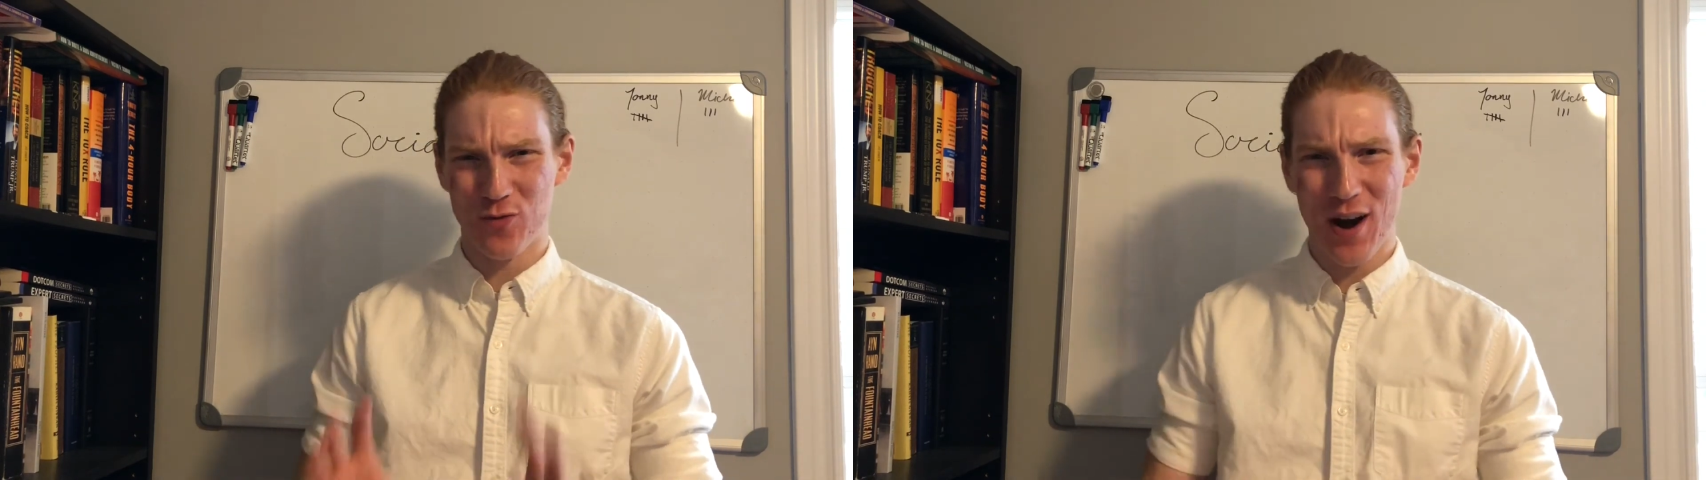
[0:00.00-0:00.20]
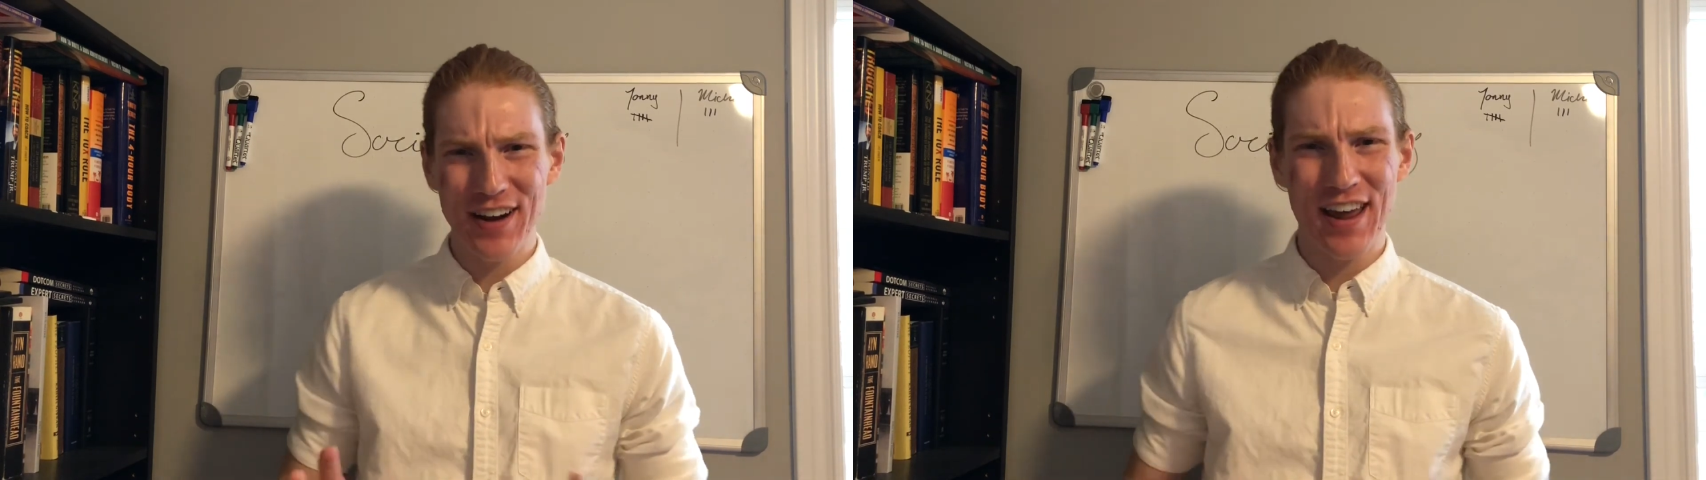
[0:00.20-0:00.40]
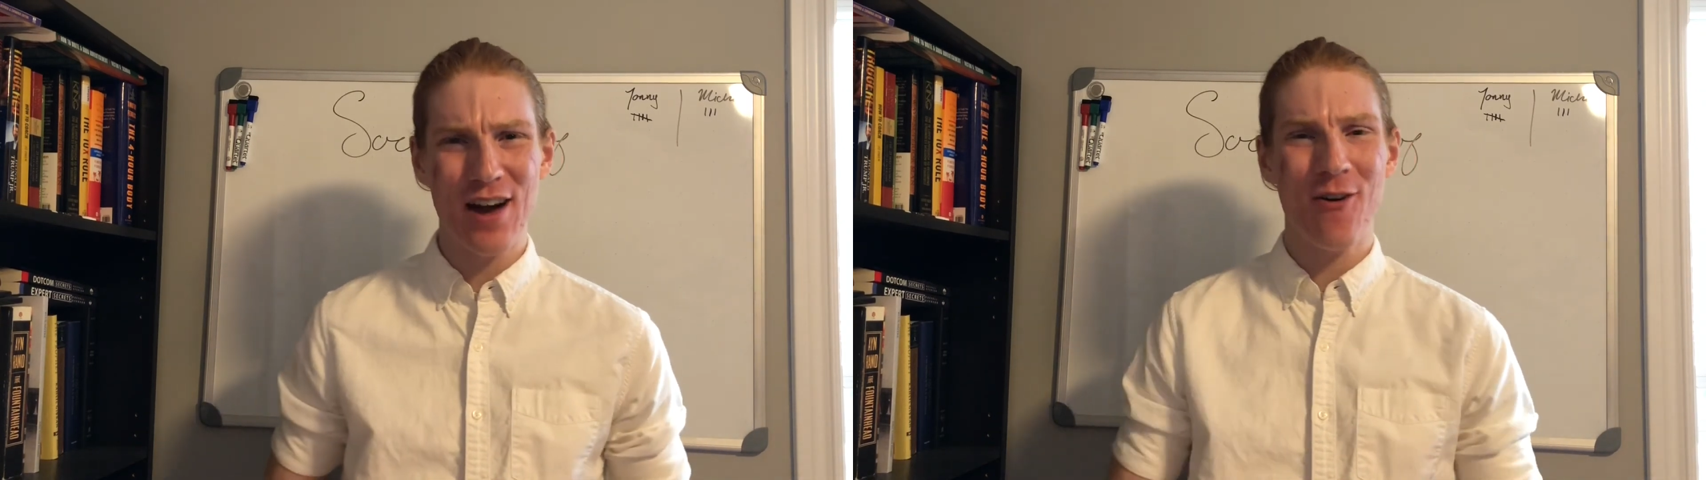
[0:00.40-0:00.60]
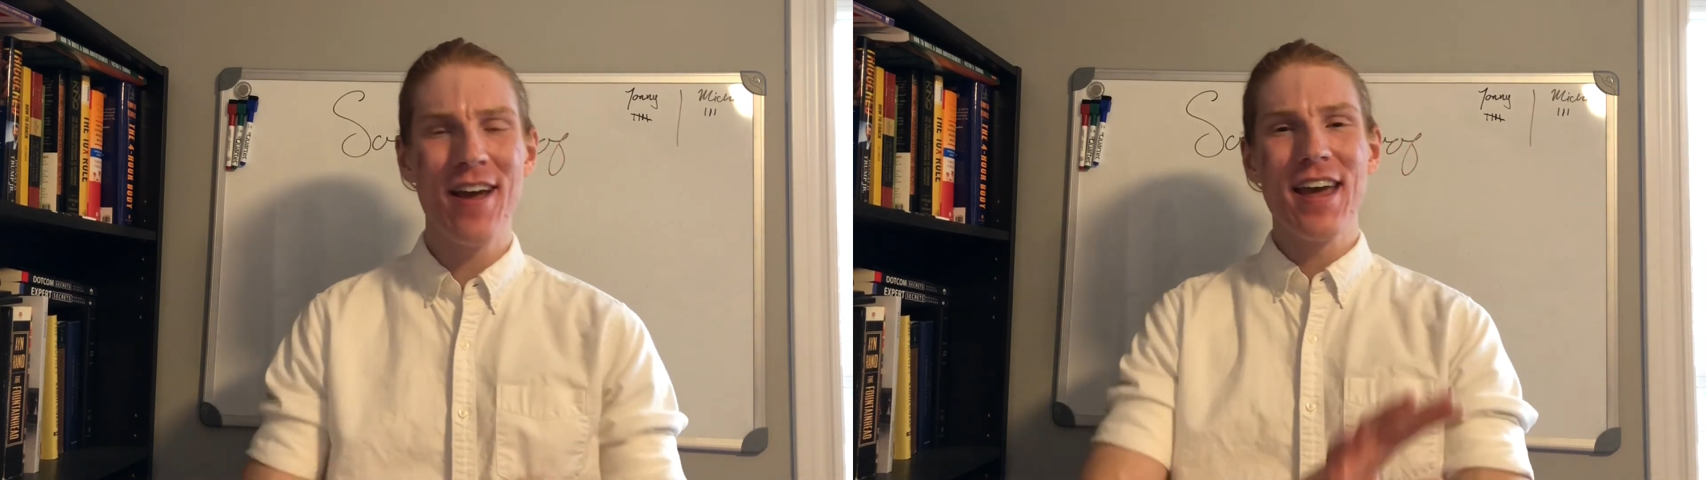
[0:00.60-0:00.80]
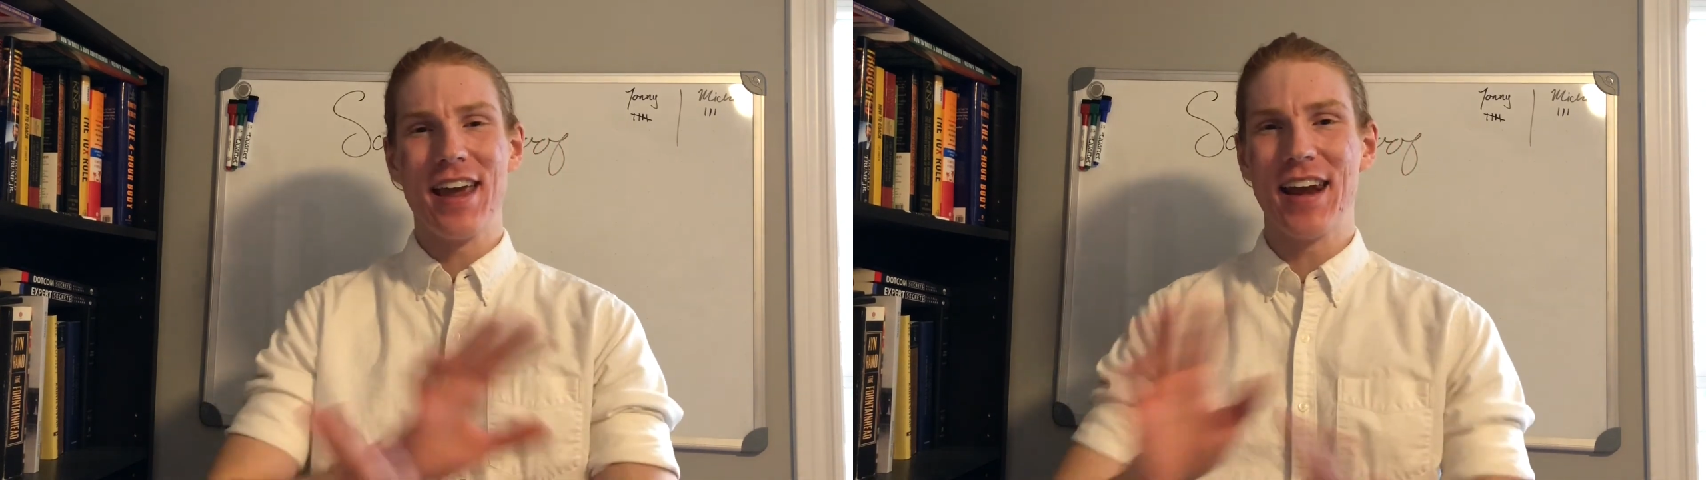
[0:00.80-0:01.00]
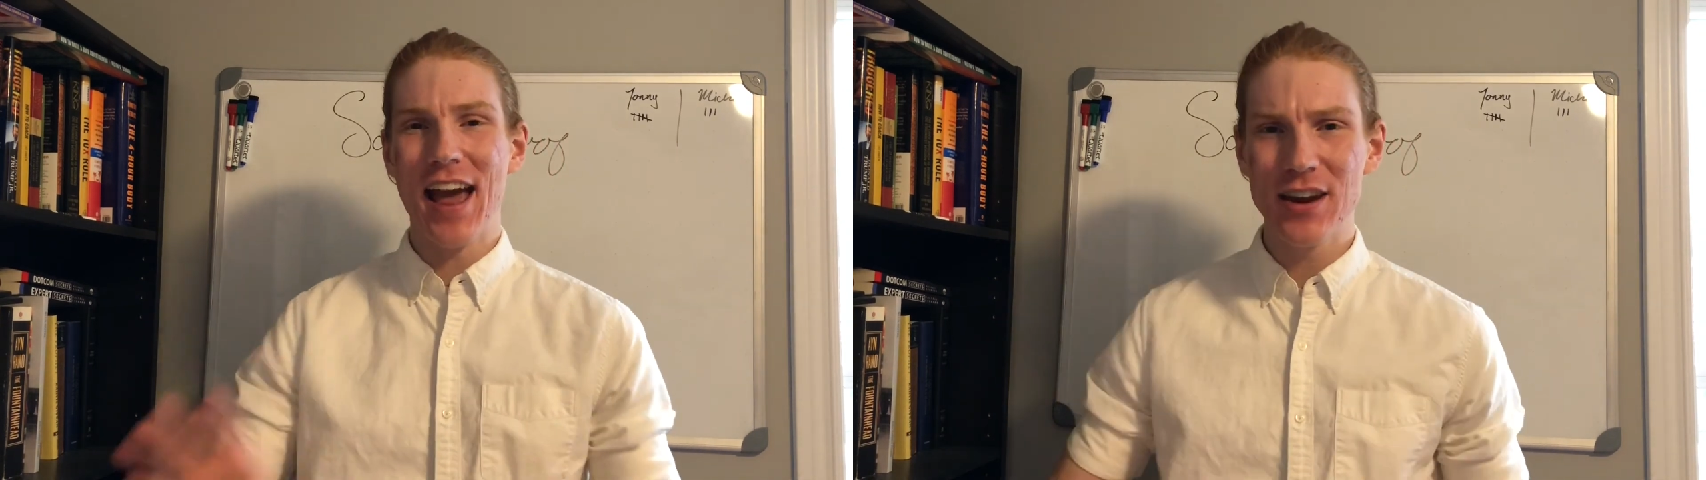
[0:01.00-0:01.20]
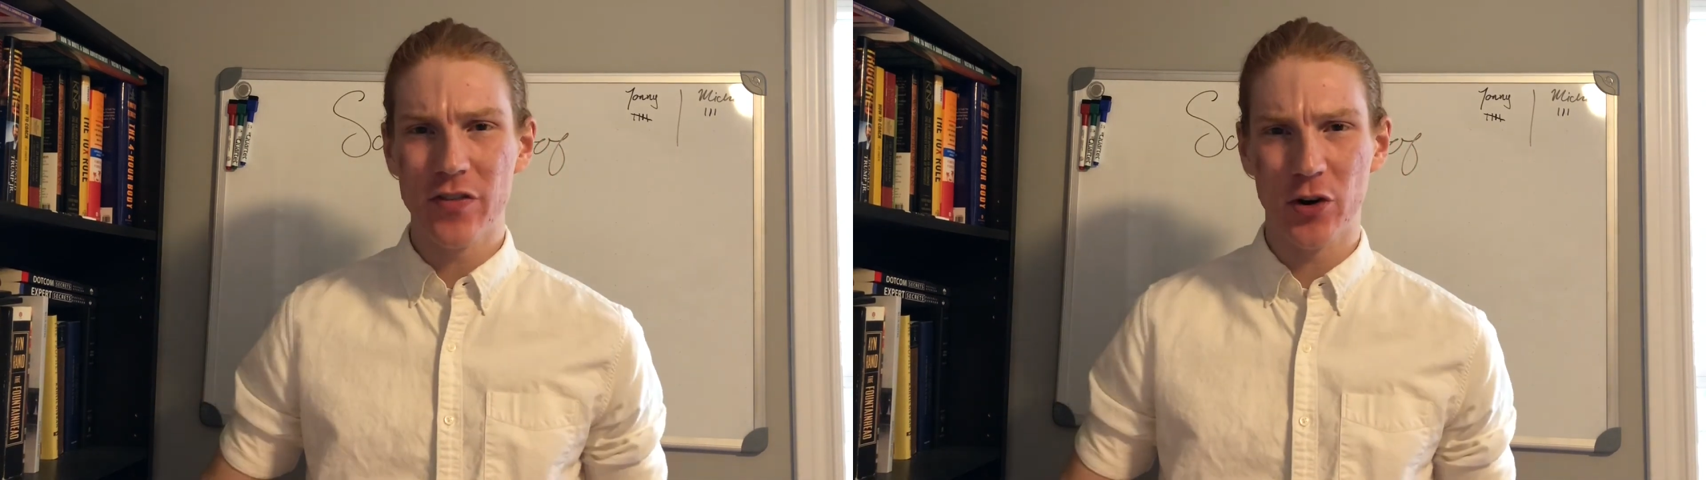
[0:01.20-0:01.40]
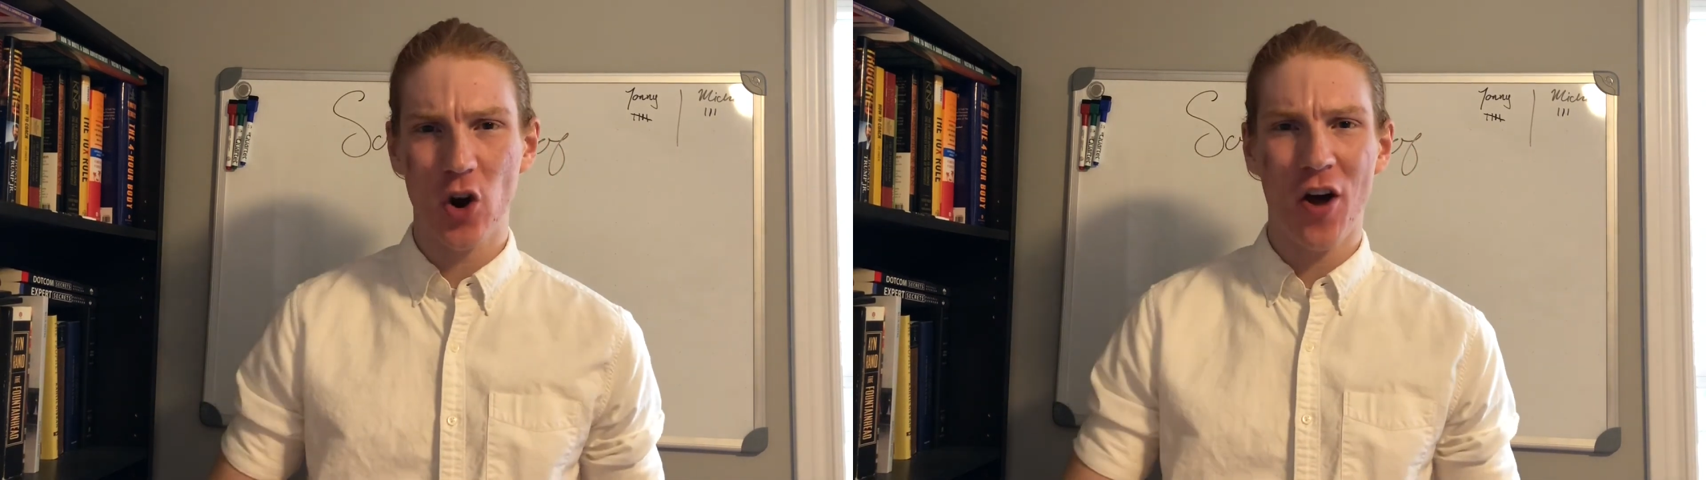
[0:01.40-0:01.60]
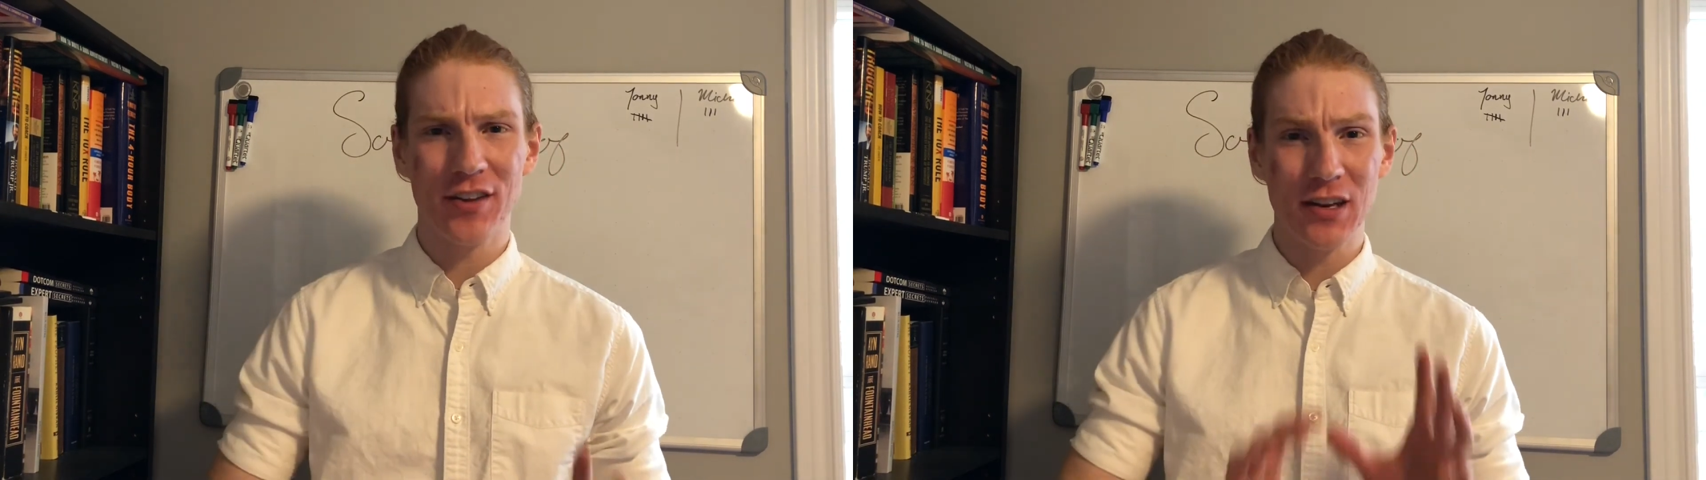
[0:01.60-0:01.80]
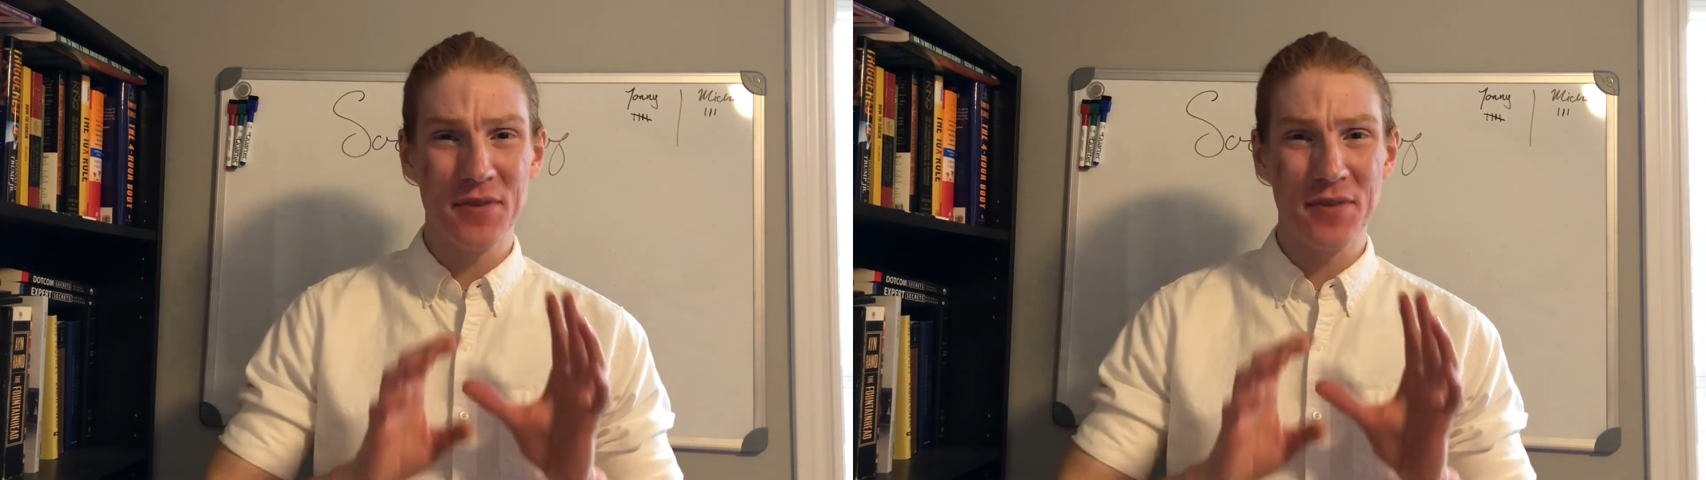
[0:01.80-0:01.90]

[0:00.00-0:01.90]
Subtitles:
right now in any of your content,